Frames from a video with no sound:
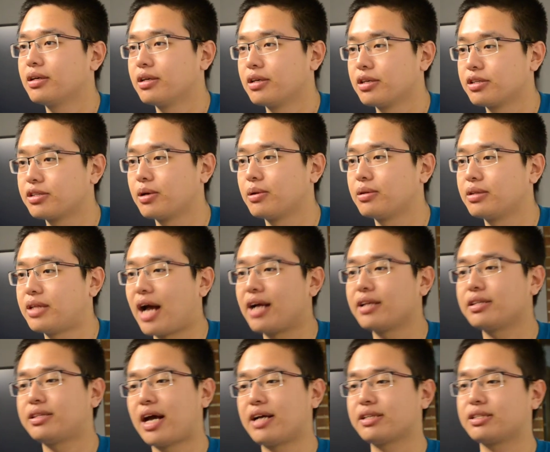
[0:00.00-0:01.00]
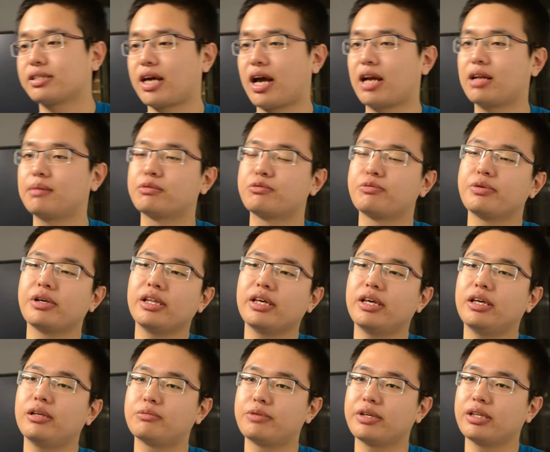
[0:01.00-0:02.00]
So that's kind of a
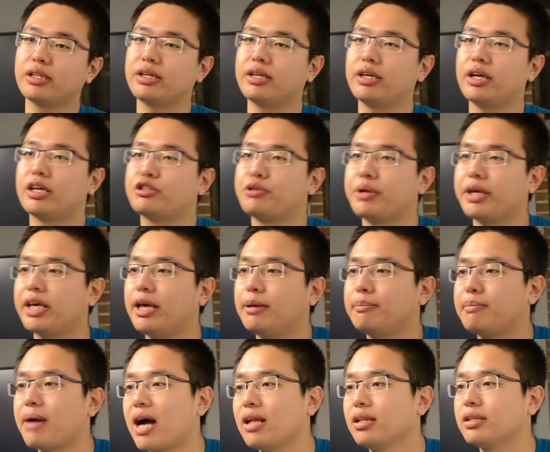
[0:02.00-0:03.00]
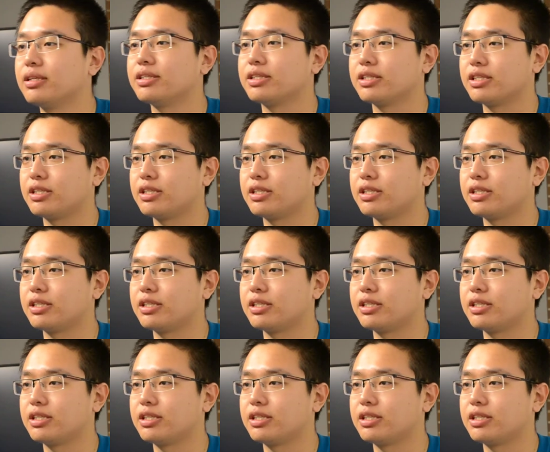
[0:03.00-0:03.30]
really a tricky balance